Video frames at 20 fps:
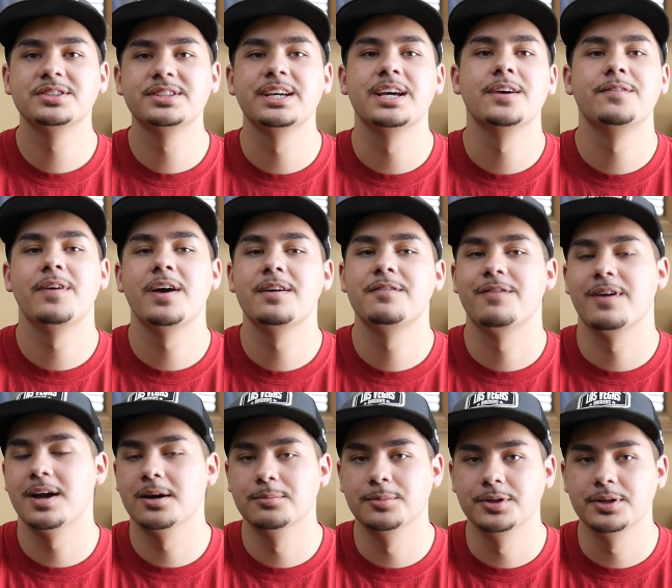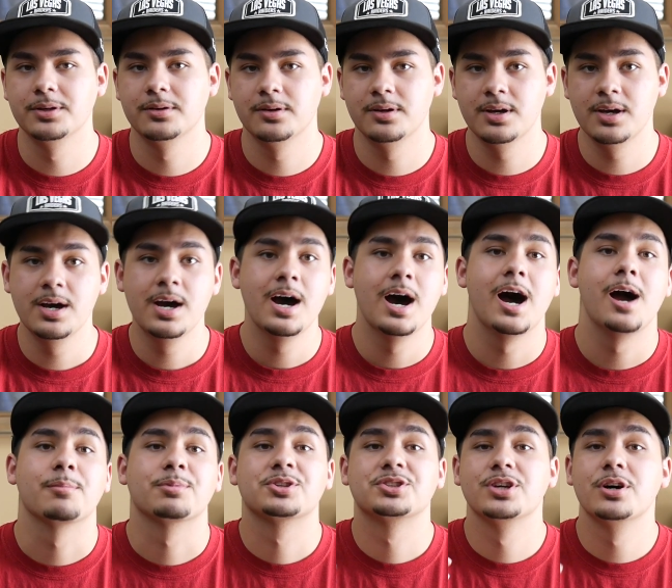CA Bay family.
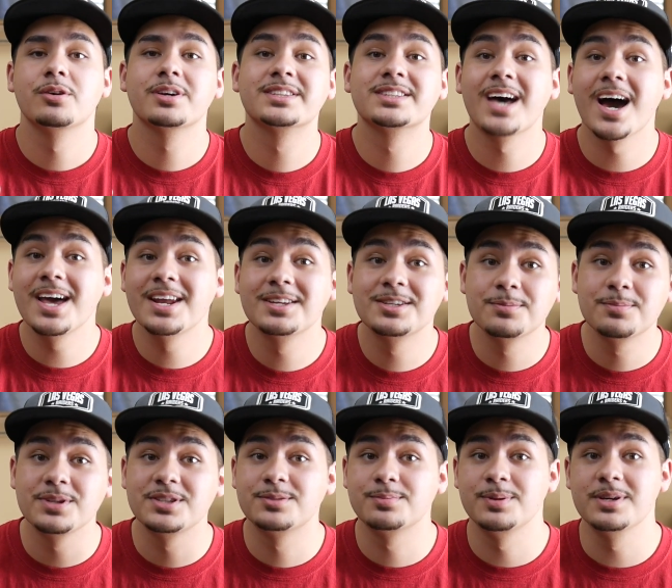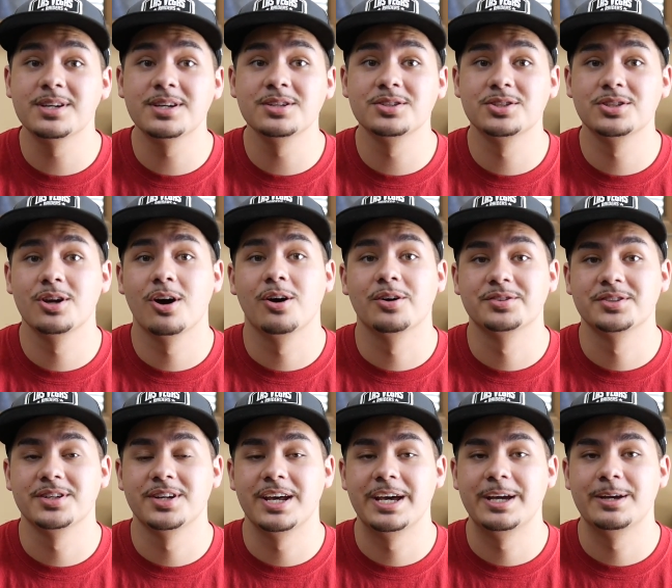I'm so excited to be speaking to y'all
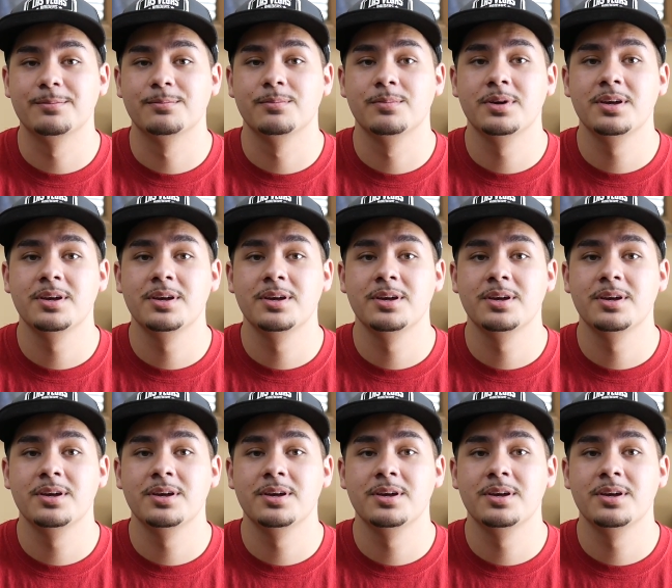today.